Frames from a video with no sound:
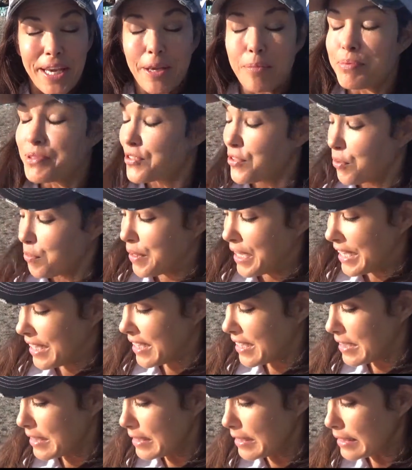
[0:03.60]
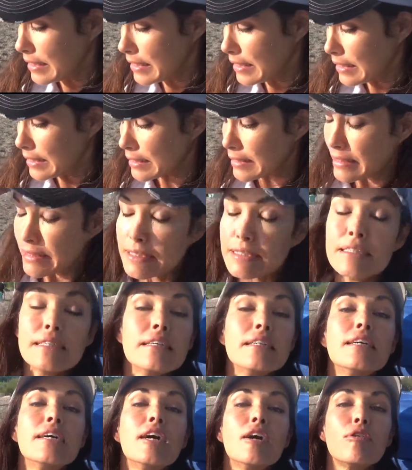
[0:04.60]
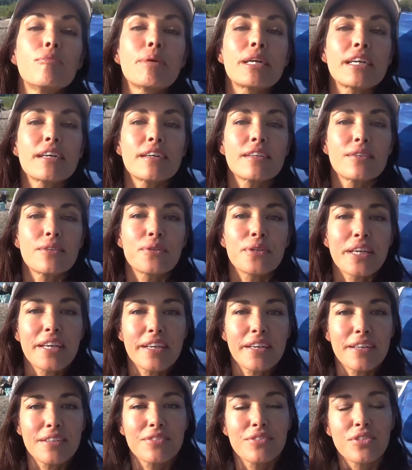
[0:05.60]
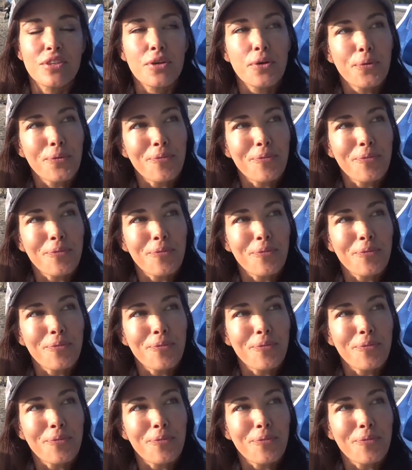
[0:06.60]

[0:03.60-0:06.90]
Oops, oh my god. Oh my god, okay, so